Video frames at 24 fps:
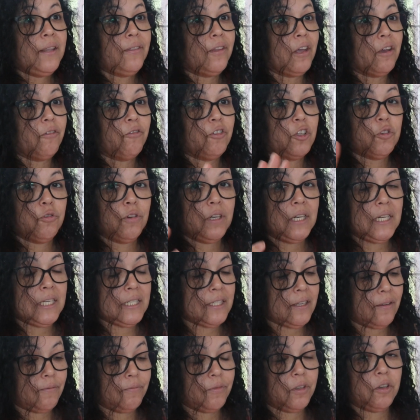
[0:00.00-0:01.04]
Now if it's really
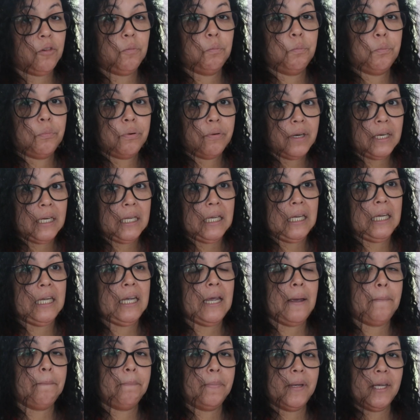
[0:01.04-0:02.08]
something
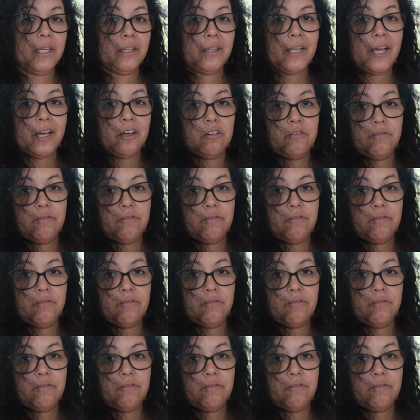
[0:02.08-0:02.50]
pretty and big that I